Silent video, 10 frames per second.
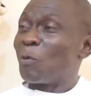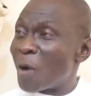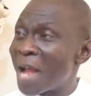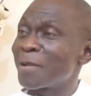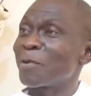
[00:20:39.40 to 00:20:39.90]

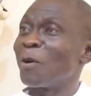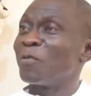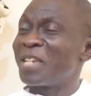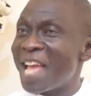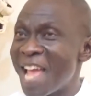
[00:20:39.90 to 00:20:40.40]
One
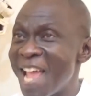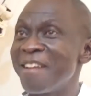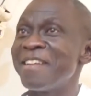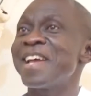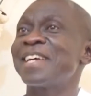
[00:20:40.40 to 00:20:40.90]
of the
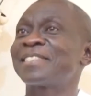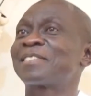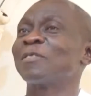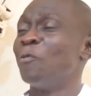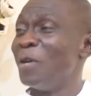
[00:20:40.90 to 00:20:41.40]

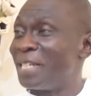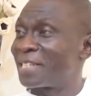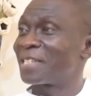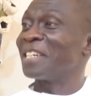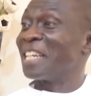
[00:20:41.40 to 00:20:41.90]
areas
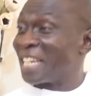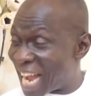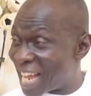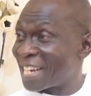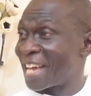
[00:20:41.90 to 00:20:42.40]
which
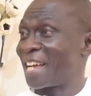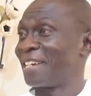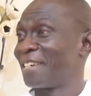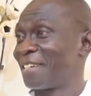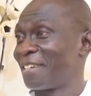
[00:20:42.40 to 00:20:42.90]
Ghana
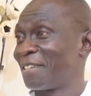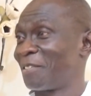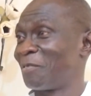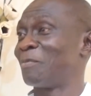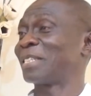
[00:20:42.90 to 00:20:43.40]

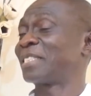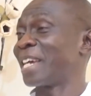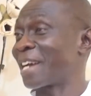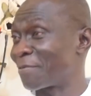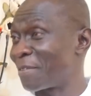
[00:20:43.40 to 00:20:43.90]
must
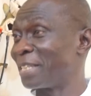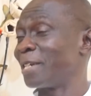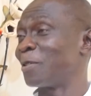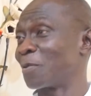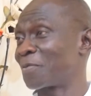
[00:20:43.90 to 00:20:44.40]
take
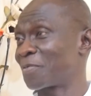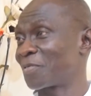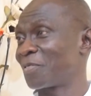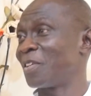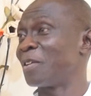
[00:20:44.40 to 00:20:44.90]
advantage of
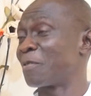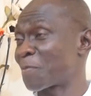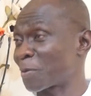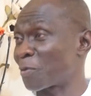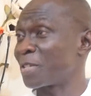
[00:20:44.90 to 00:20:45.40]
in
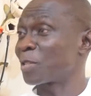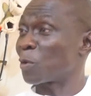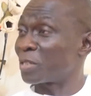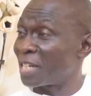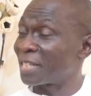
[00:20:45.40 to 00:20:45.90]
respect of this
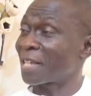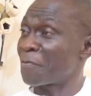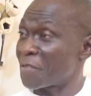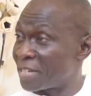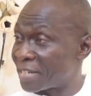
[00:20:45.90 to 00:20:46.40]

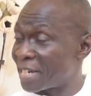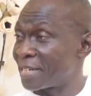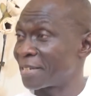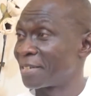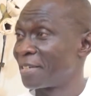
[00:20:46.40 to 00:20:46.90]
continental free
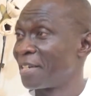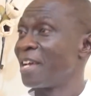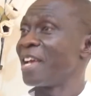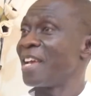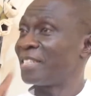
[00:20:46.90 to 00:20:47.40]
trade
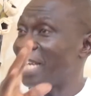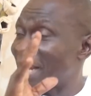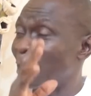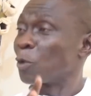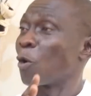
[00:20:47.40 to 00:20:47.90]
is the
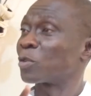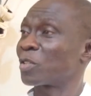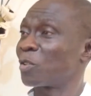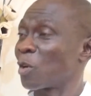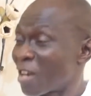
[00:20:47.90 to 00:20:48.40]

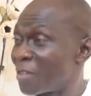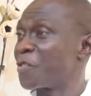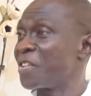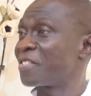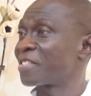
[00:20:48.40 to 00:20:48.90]
landlocked
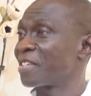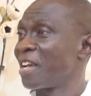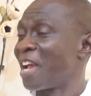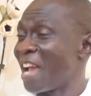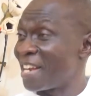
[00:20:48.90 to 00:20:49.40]
countries
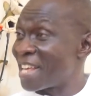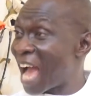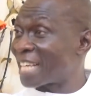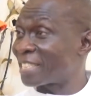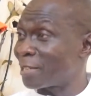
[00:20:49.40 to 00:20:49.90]
and
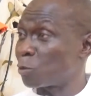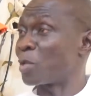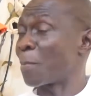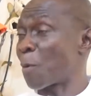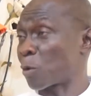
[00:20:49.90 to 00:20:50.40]
their access to the